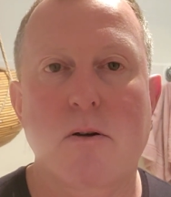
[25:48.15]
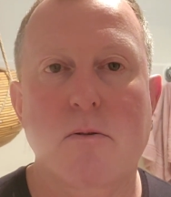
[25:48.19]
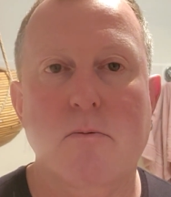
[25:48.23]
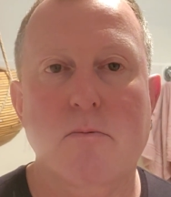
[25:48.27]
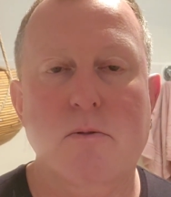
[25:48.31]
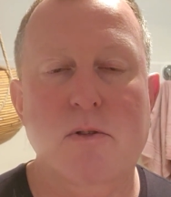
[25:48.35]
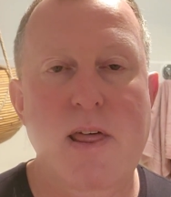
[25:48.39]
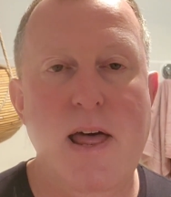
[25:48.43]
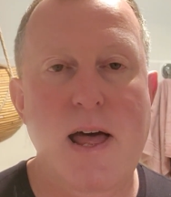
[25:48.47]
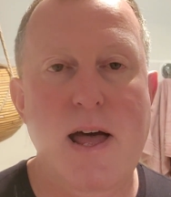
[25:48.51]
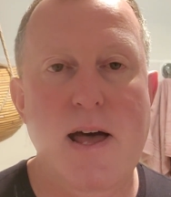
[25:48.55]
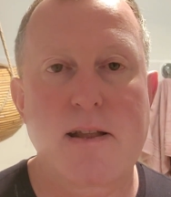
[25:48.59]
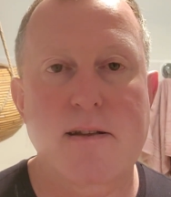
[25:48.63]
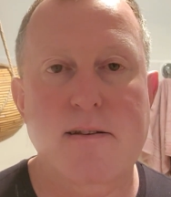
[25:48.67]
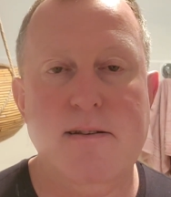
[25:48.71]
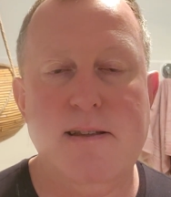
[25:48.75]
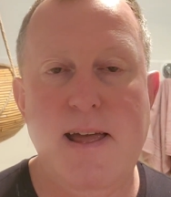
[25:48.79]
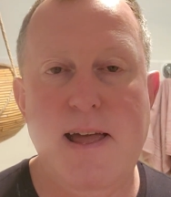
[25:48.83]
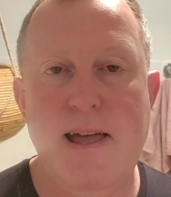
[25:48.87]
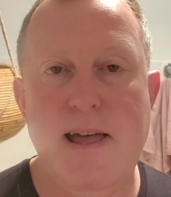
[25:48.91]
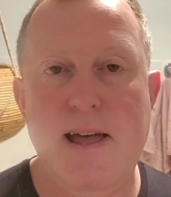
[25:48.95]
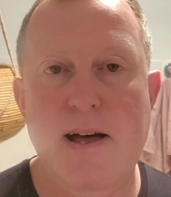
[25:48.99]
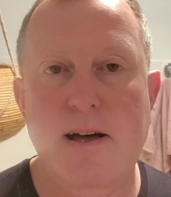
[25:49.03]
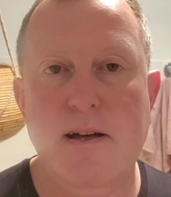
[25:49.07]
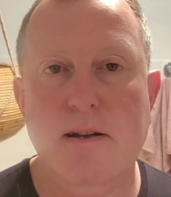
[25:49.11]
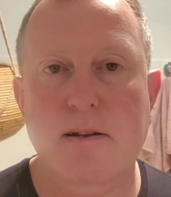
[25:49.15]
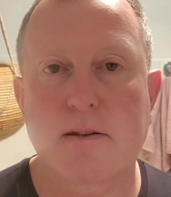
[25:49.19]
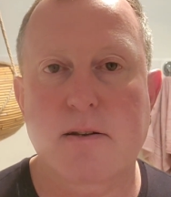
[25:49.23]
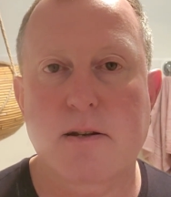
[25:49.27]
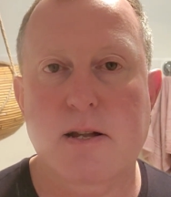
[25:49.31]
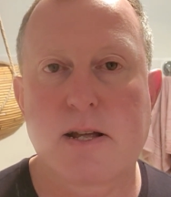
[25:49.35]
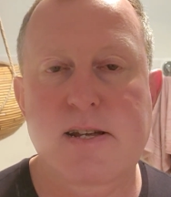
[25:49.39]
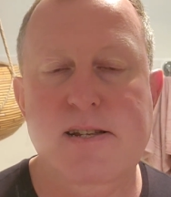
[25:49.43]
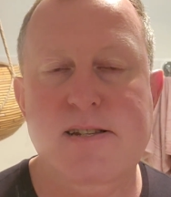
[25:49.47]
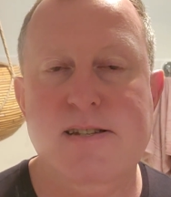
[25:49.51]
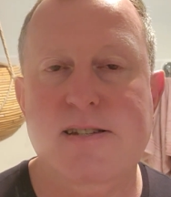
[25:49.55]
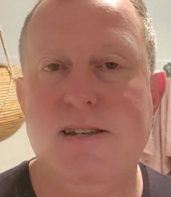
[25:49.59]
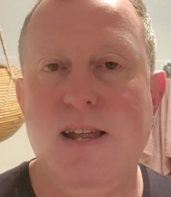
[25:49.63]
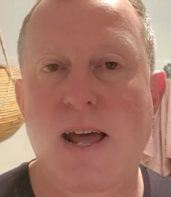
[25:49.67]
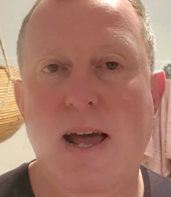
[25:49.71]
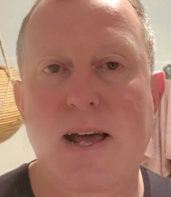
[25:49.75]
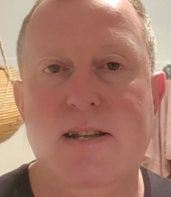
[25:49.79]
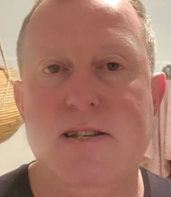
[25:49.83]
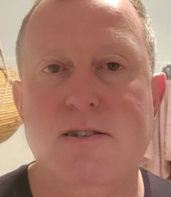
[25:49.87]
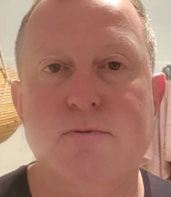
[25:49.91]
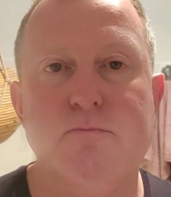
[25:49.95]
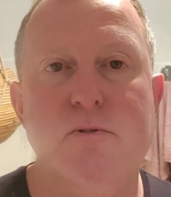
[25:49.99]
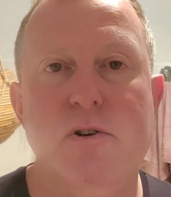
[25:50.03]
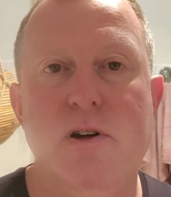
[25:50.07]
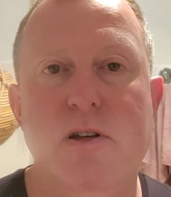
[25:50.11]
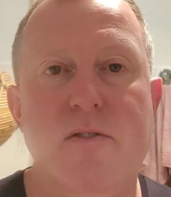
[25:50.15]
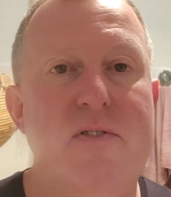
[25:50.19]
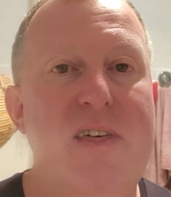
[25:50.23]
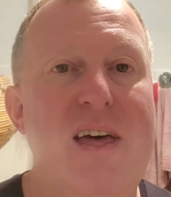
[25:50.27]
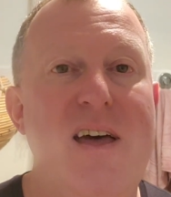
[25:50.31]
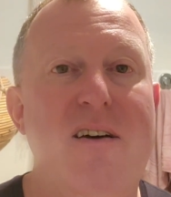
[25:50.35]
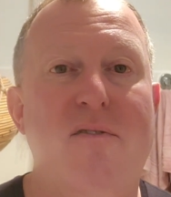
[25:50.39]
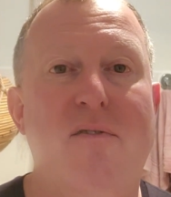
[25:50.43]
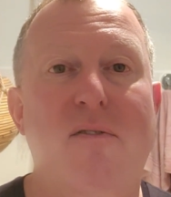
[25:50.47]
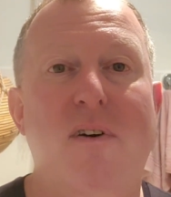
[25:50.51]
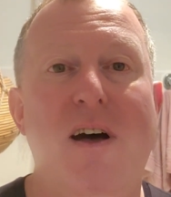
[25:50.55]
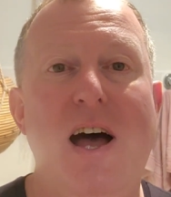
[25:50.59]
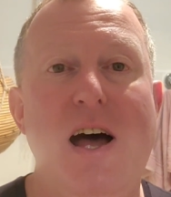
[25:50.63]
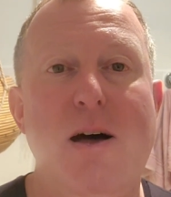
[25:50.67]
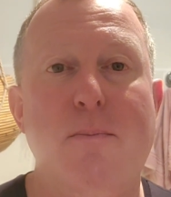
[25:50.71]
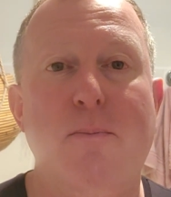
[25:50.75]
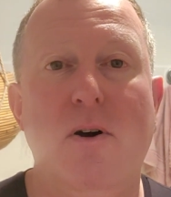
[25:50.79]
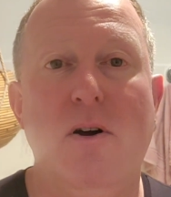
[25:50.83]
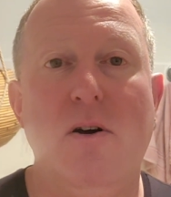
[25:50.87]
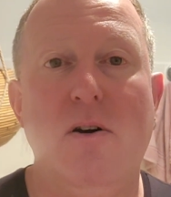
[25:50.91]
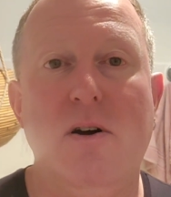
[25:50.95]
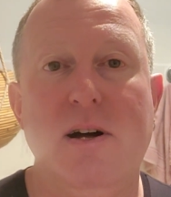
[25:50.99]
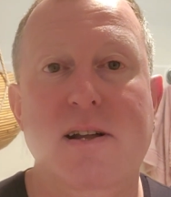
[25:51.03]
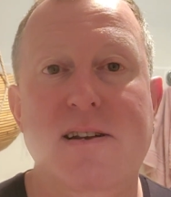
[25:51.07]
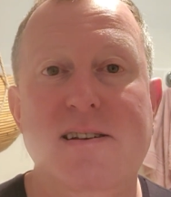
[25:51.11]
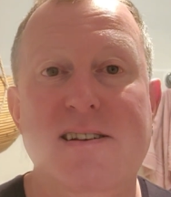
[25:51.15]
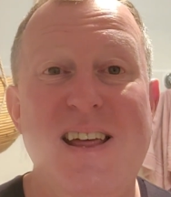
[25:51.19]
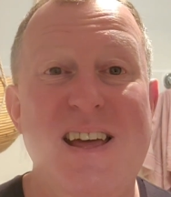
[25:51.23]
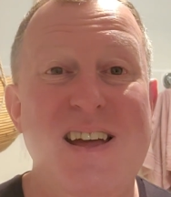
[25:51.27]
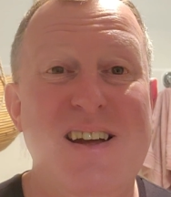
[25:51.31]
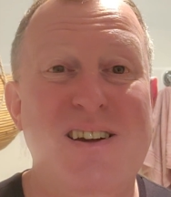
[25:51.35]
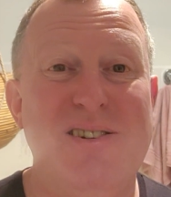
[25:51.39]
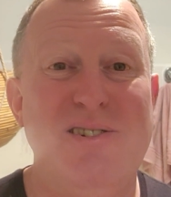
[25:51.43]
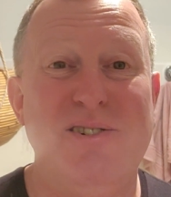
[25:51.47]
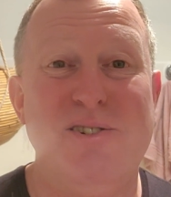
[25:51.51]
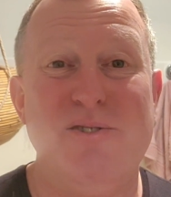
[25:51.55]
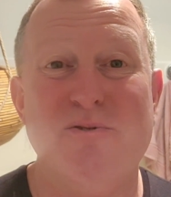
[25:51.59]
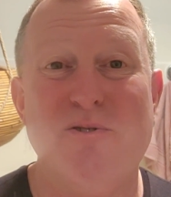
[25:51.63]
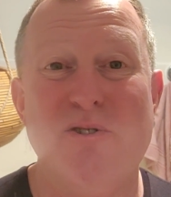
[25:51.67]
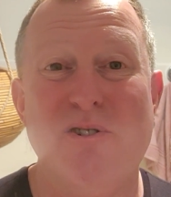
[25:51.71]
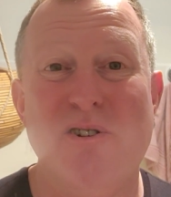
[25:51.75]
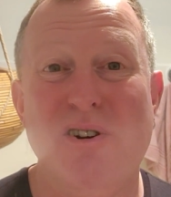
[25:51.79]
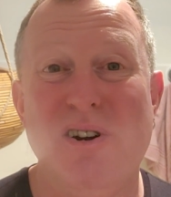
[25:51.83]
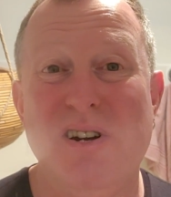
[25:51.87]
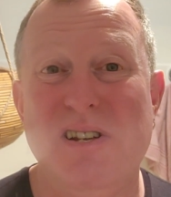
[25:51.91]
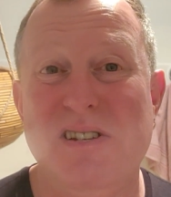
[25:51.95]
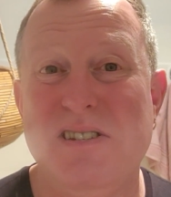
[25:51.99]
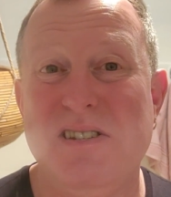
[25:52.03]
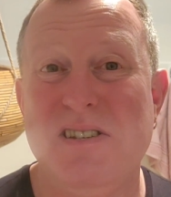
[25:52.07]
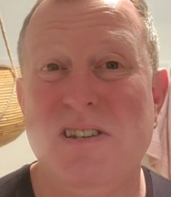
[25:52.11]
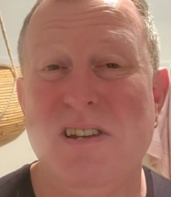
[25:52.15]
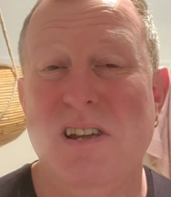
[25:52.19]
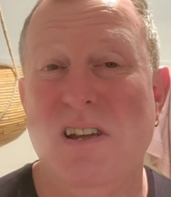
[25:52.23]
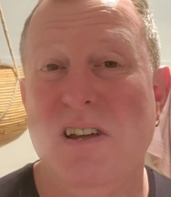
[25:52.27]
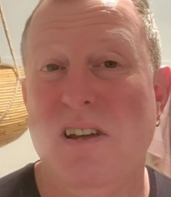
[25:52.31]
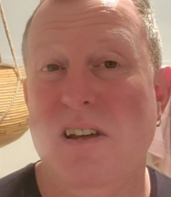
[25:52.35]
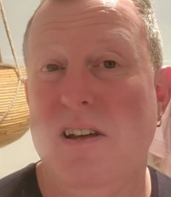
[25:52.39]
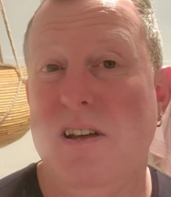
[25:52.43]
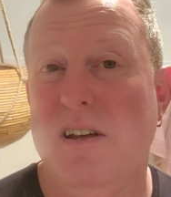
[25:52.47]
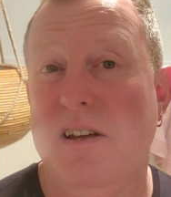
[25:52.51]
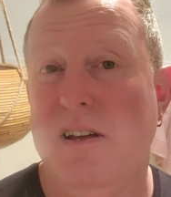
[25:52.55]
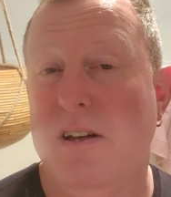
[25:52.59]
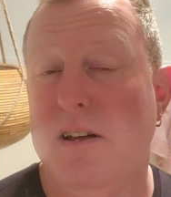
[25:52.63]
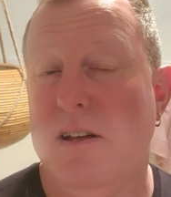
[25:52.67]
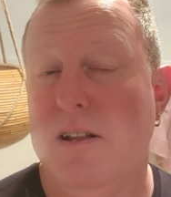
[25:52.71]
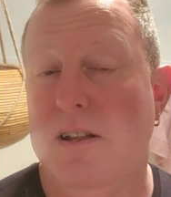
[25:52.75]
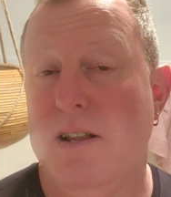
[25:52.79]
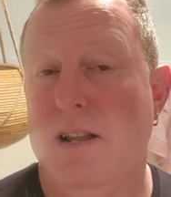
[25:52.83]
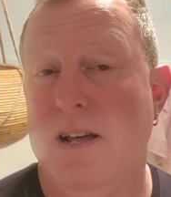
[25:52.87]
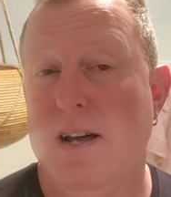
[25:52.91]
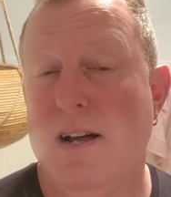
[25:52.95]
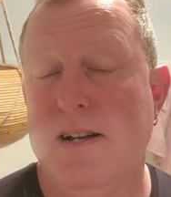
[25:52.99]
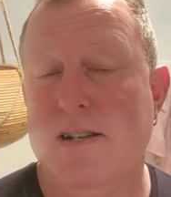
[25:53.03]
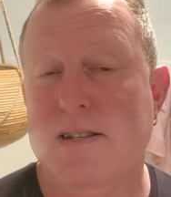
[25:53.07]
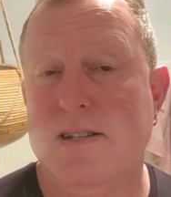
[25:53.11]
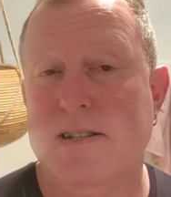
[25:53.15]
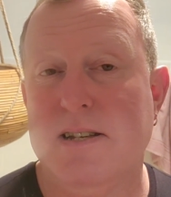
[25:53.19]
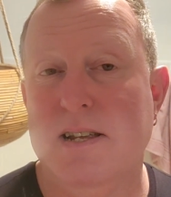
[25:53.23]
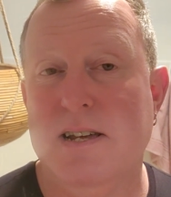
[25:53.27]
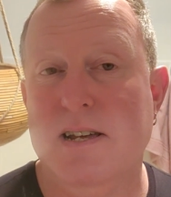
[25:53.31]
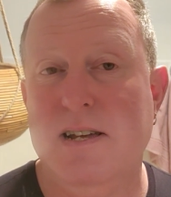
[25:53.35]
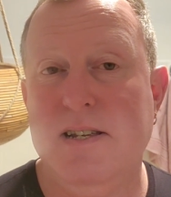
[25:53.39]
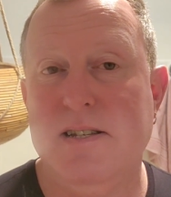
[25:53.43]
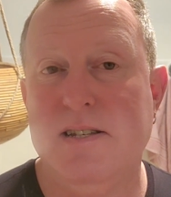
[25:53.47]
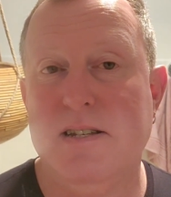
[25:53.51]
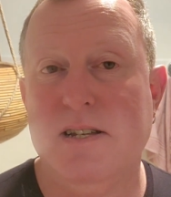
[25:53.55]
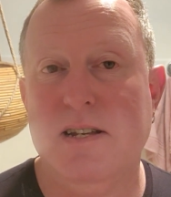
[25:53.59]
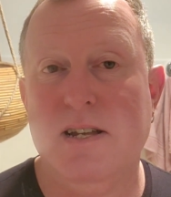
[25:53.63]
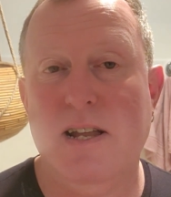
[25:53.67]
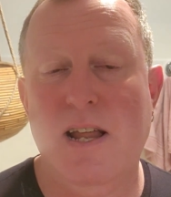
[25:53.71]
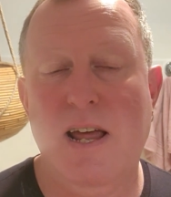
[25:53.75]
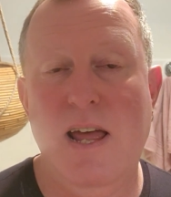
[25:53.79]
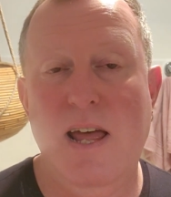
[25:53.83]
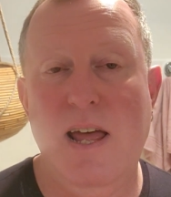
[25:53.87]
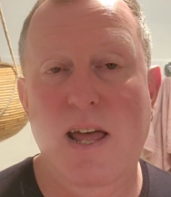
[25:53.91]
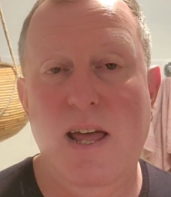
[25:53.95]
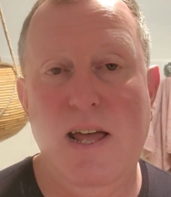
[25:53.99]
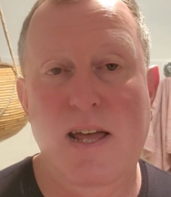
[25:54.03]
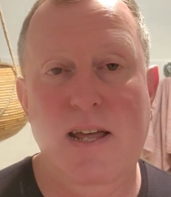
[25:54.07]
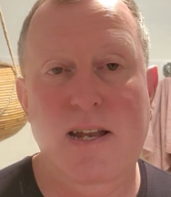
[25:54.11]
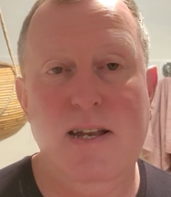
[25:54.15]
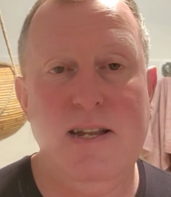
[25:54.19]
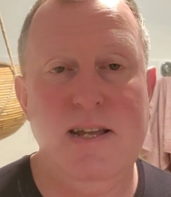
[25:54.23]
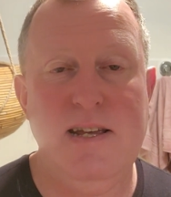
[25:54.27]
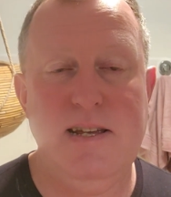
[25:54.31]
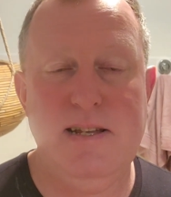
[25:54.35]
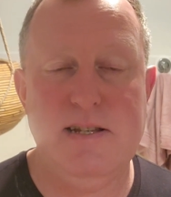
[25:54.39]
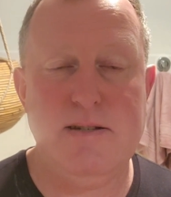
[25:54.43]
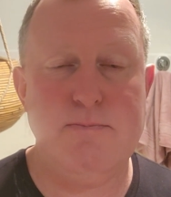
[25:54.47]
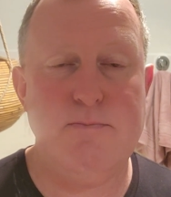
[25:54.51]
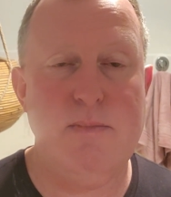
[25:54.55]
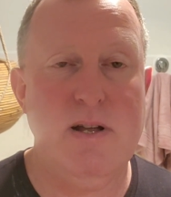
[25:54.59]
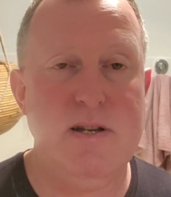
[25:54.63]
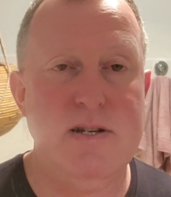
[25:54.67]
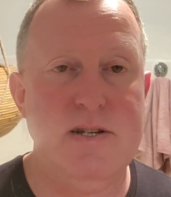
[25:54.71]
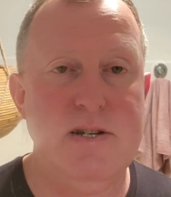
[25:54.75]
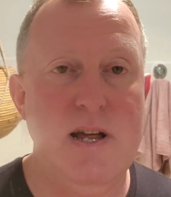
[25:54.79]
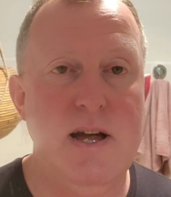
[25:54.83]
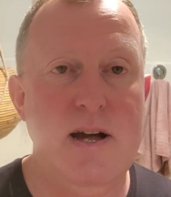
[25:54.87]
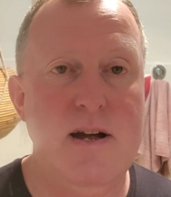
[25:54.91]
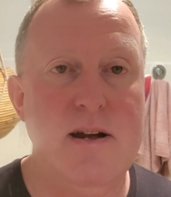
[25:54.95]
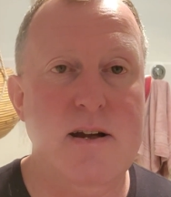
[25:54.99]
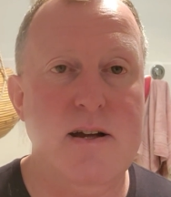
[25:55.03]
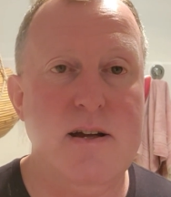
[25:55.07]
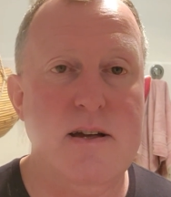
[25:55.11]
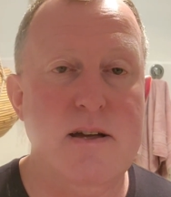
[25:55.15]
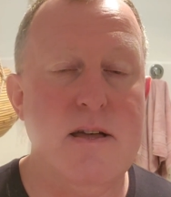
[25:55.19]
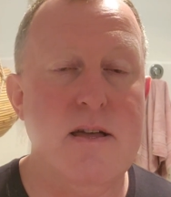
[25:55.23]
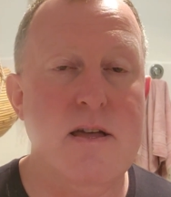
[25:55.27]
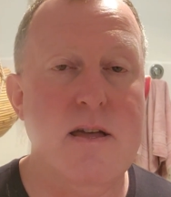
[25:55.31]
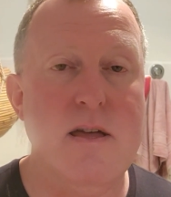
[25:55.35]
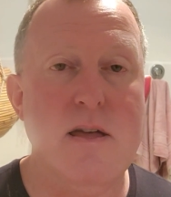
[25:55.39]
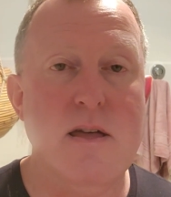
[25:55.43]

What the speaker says: without doubt. His stats weren't that far behind Declan Rice last season, and he's much younger.